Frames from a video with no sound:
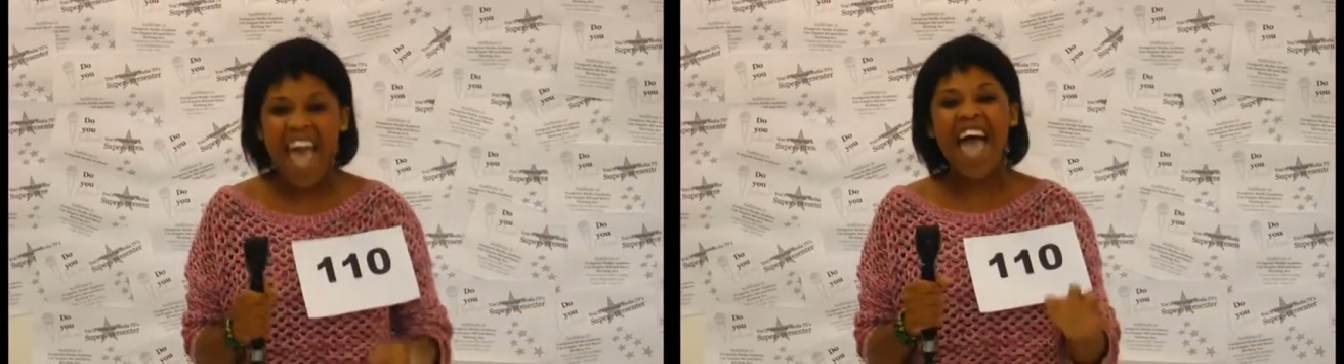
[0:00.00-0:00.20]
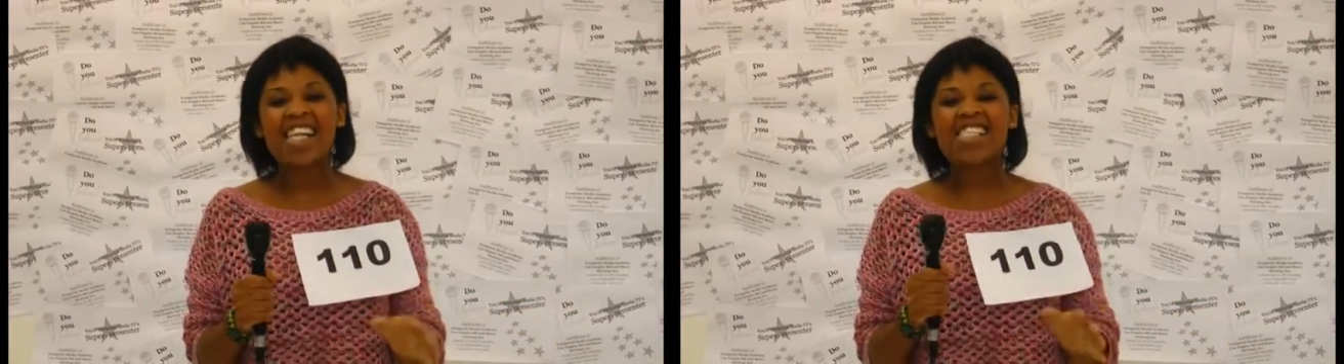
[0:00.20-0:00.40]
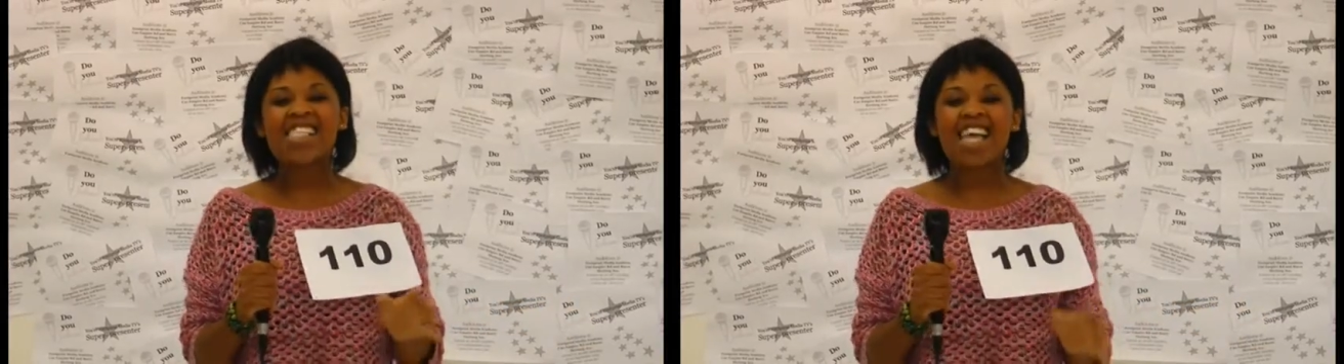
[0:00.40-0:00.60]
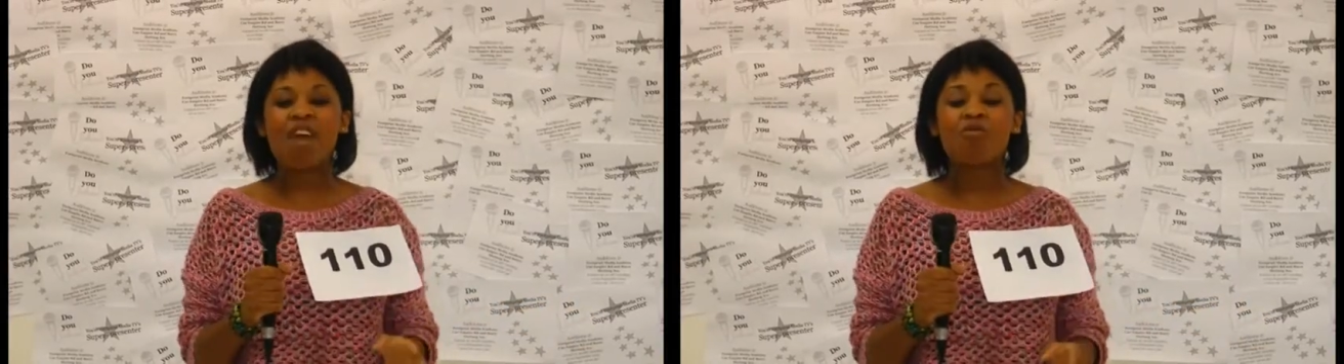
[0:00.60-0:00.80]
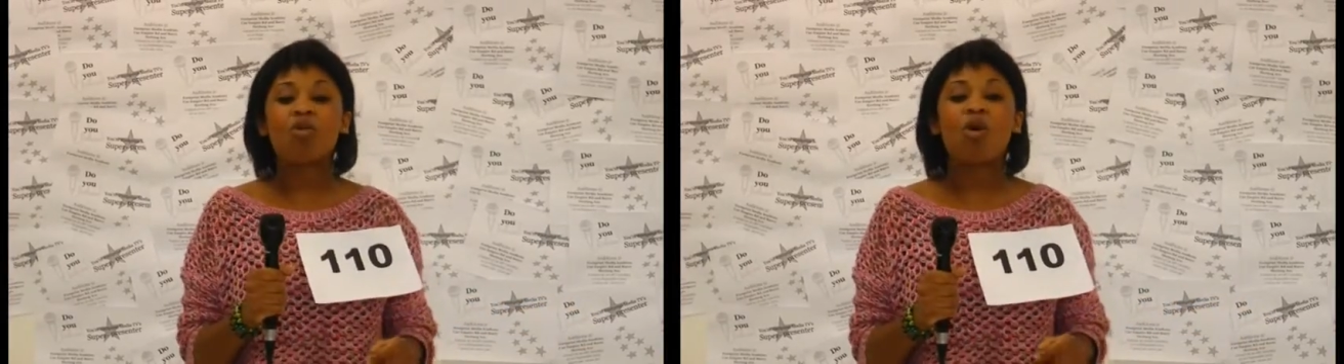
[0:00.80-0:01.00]
And
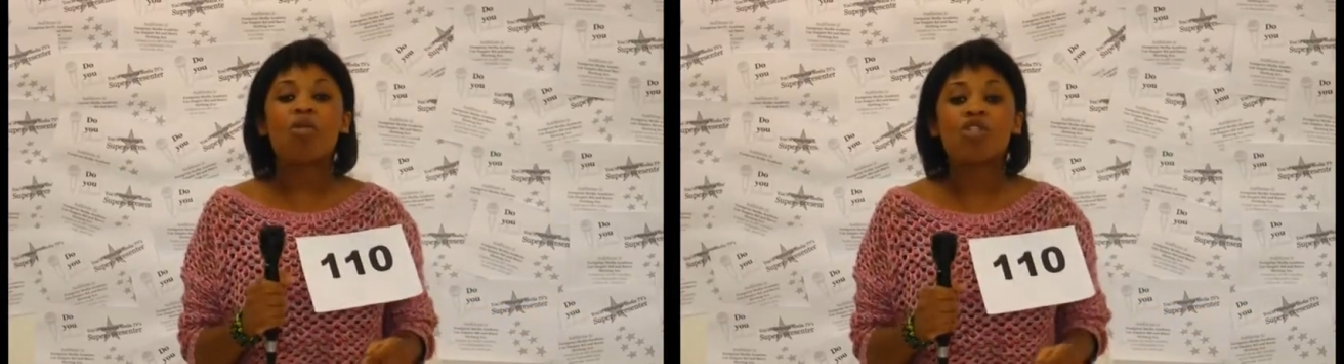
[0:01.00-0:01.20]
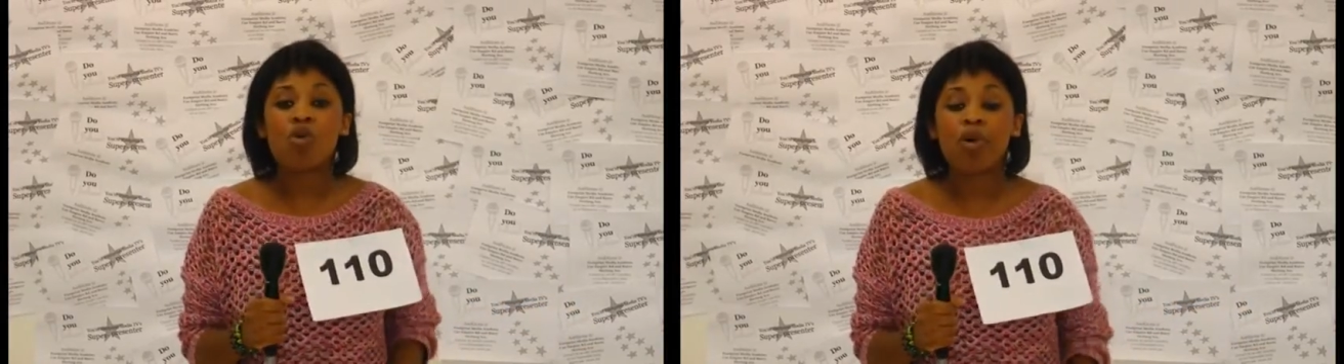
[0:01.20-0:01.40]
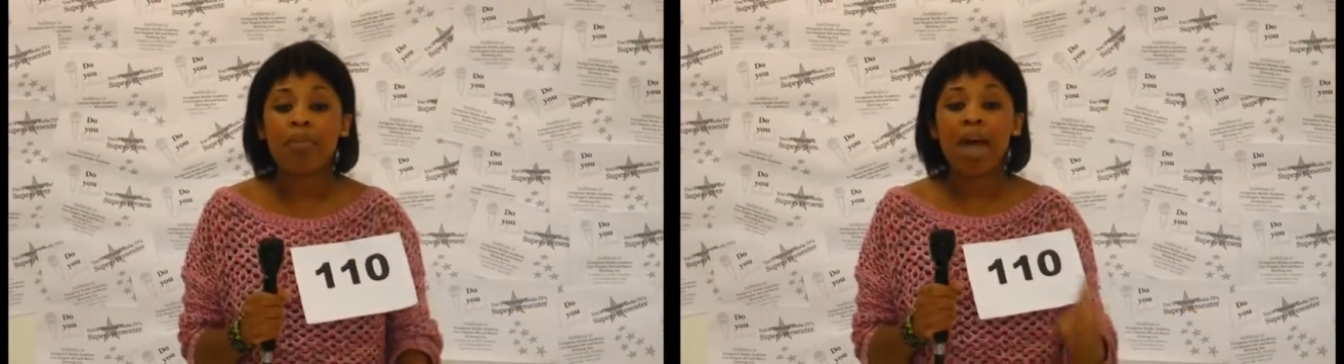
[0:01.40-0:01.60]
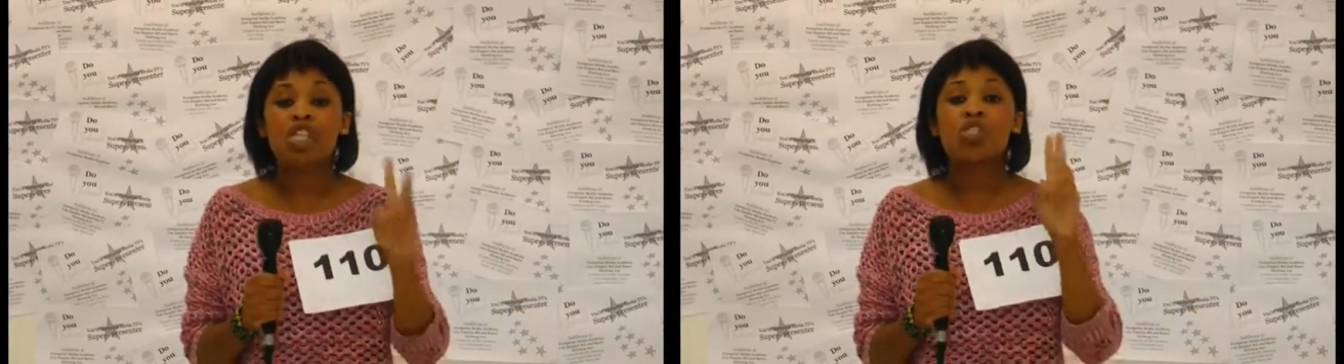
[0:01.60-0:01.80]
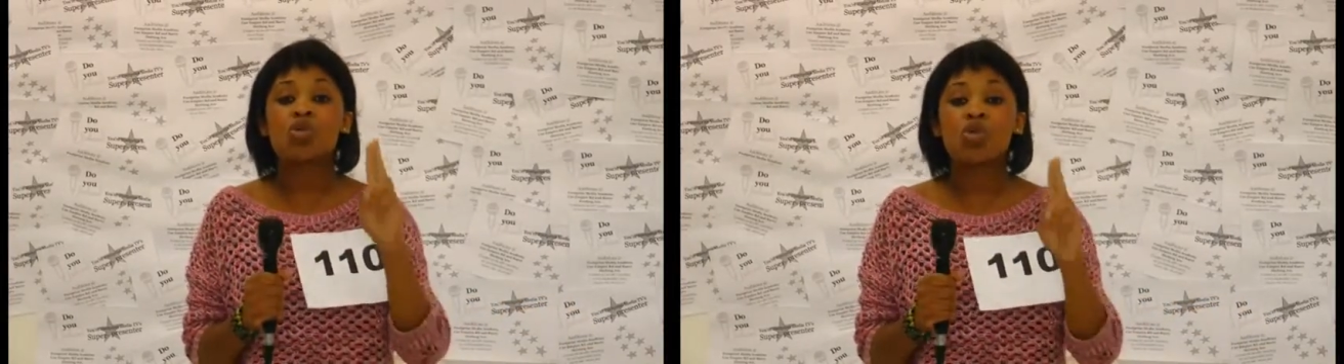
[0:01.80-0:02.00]
today we will be joined by
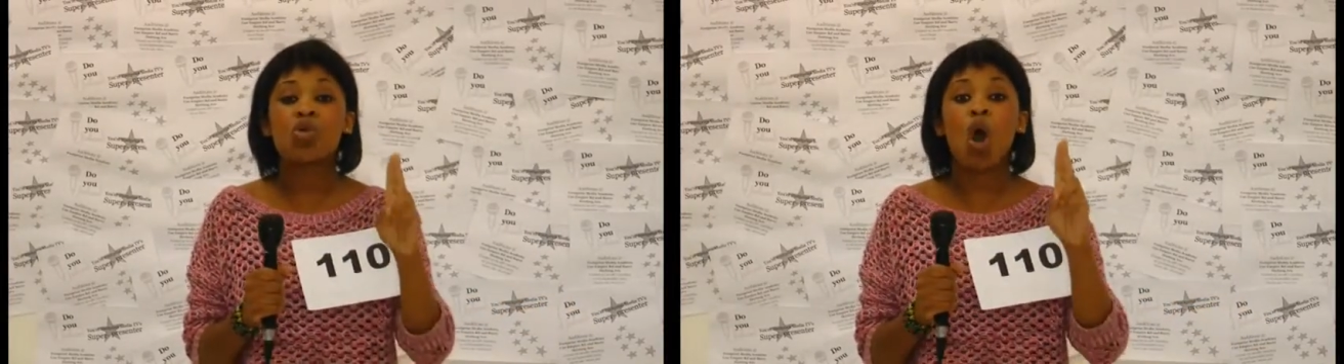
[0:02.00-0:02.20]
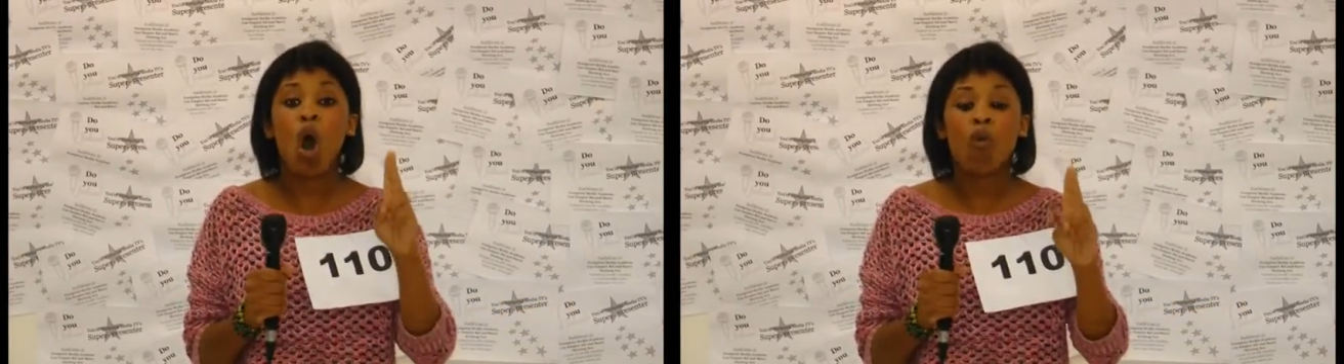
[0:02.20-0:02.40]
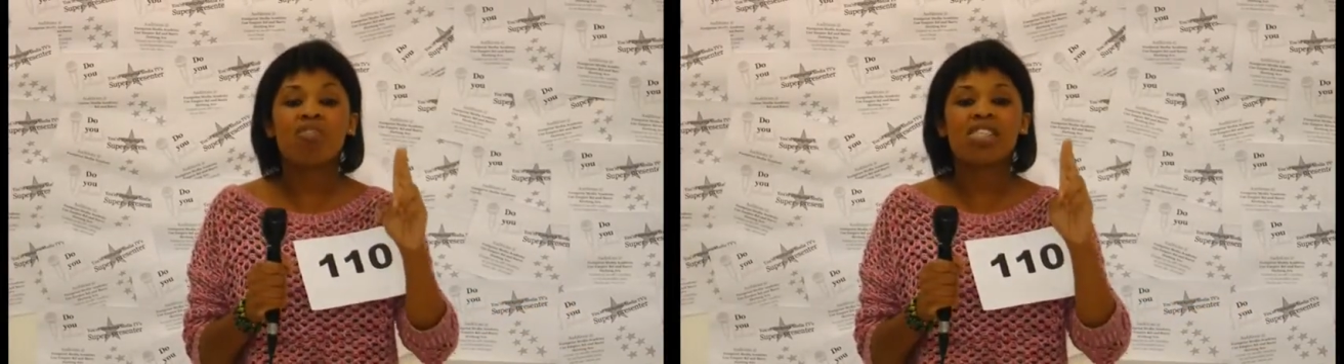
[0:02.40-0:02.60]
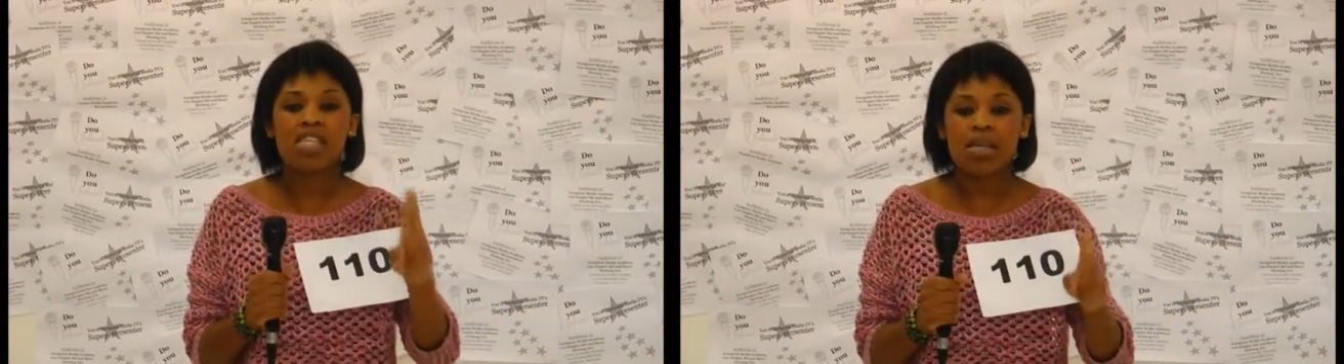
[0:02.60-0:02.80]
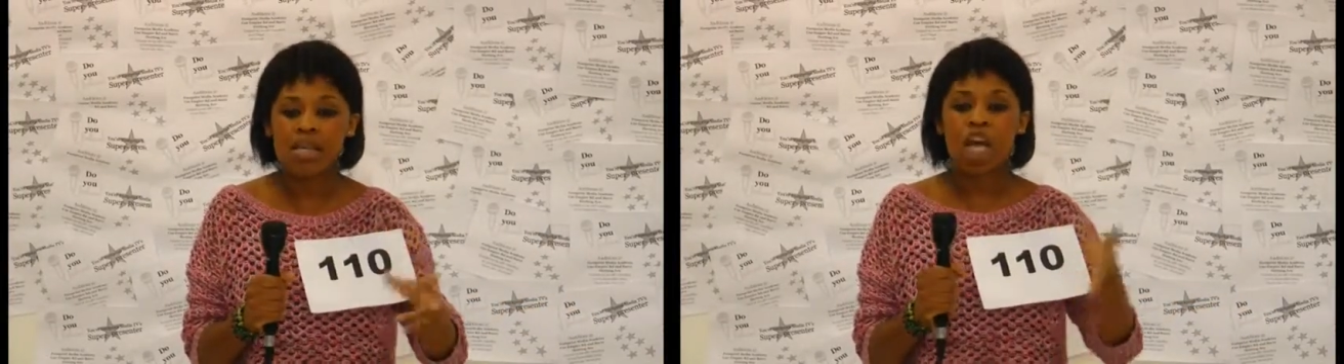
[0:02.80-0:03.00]
two hopeful
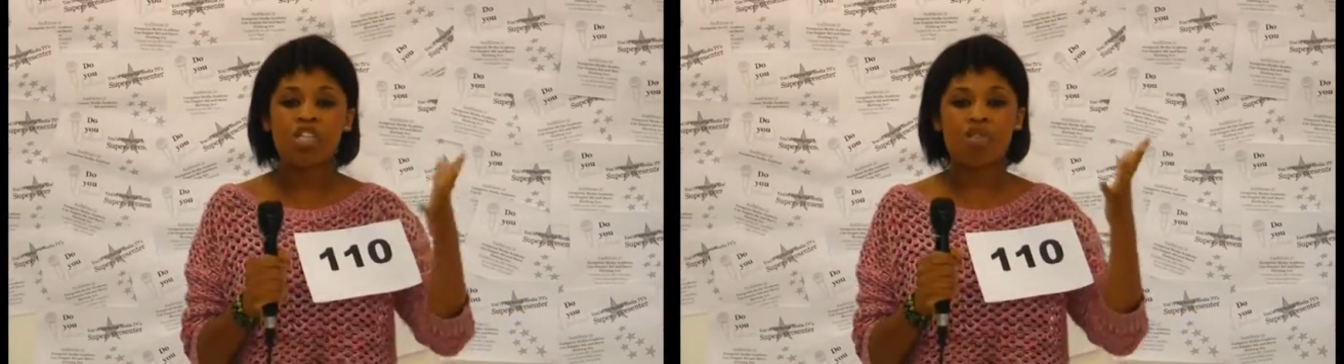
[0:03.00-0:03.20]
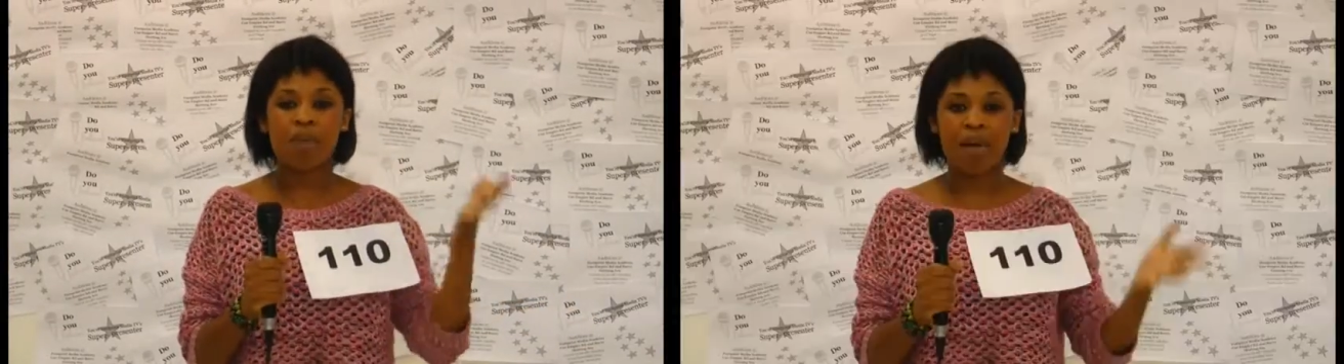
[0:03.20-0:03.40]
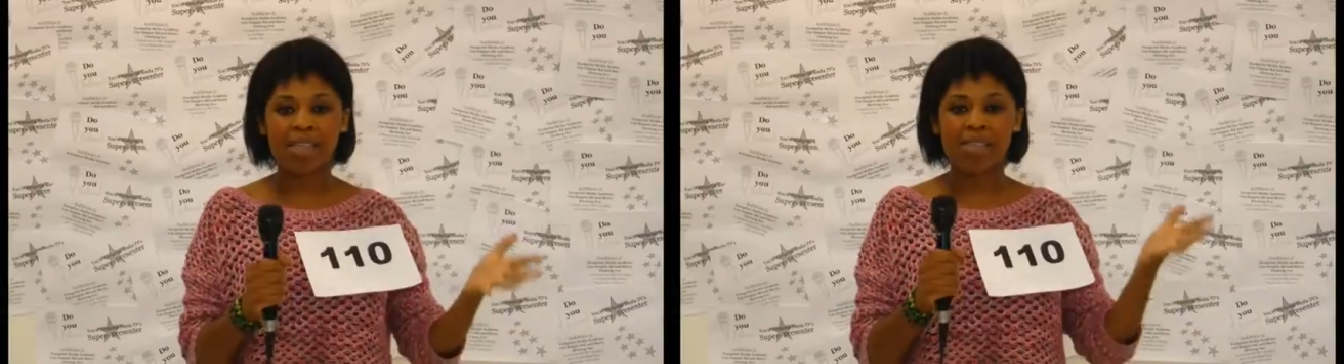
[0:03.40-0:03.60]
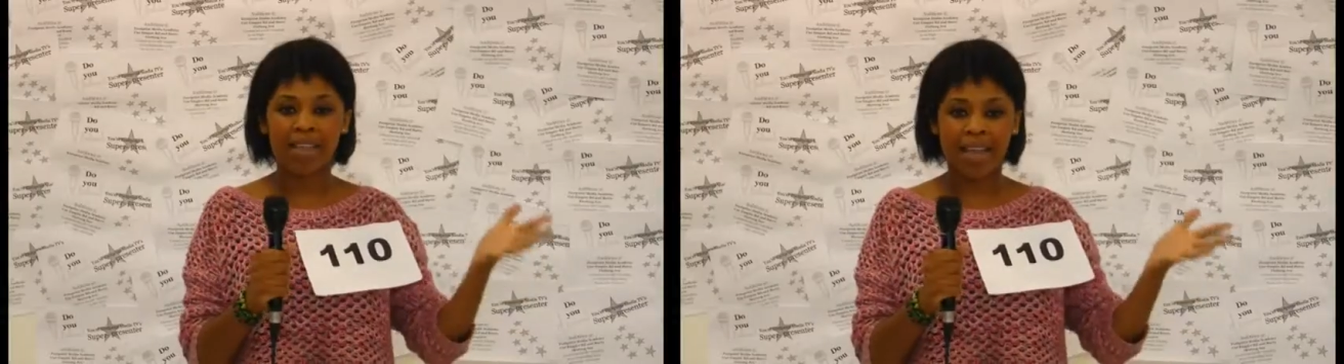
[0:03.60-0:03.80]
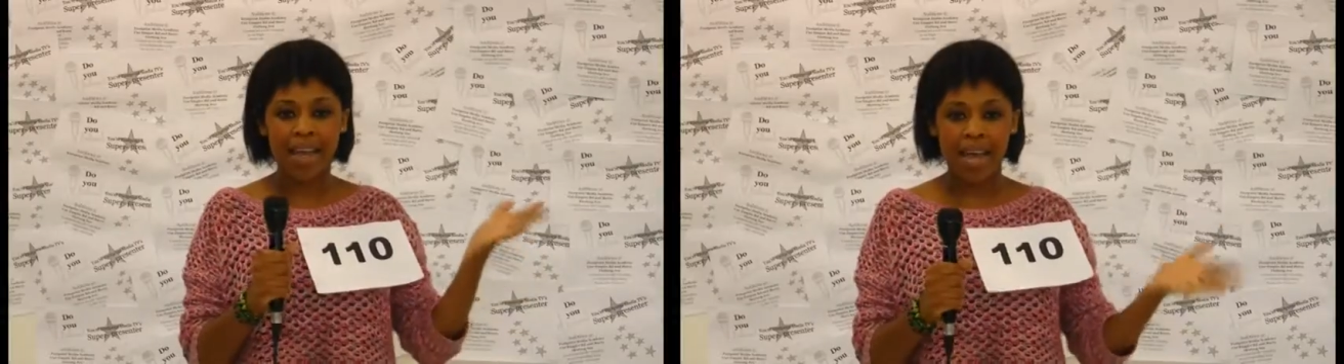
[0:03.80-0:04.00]
teams to battle
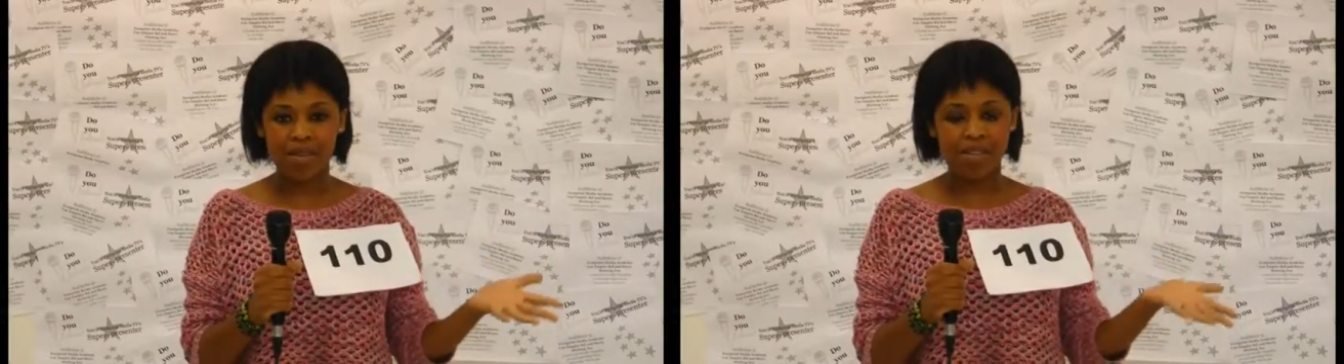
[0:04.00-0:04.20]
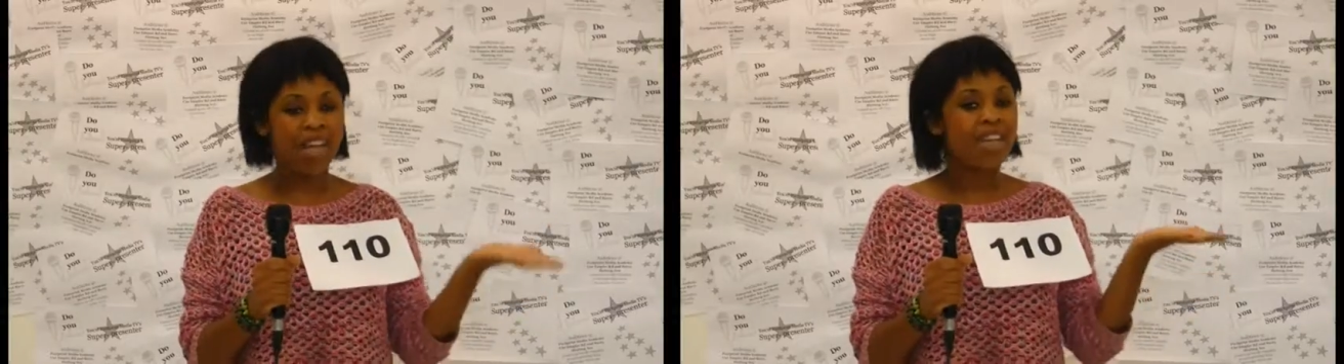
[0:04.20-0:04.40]
it out.